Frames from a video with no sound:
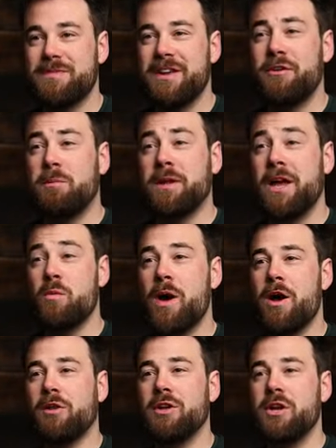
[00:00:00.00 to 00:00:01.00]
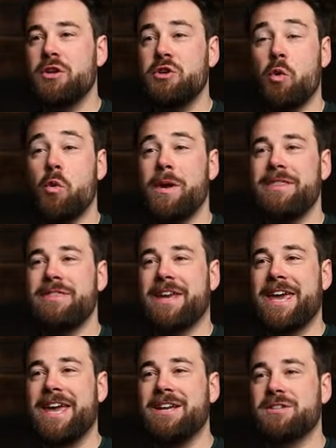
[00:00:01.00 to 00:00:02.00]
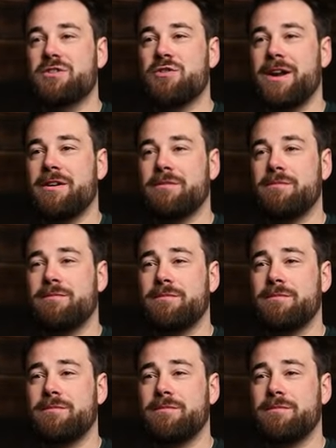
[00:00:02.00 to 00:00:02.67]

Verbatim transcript: If you play well, you will win the King's crown,